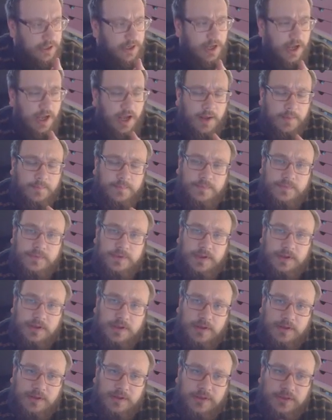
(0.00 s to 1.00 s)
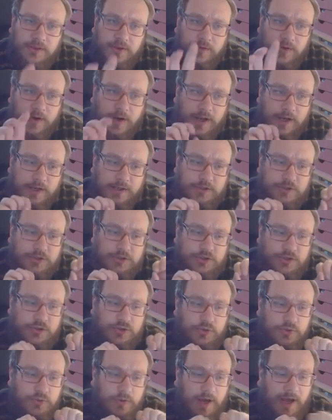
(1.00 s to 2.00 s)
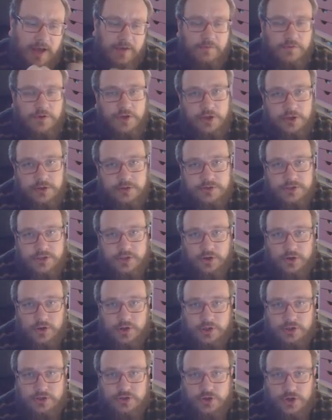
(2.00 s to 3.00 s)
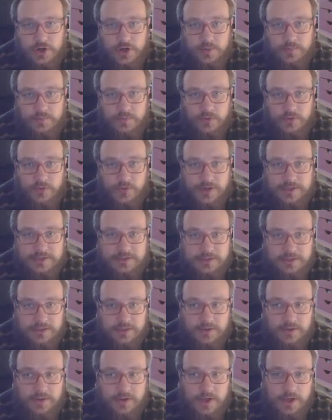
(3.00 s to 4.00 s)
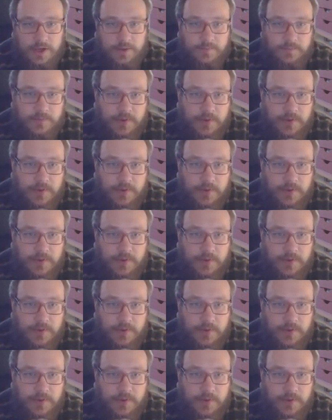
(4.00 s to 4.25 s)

There are like two avenues that you're going to try and progress in the game.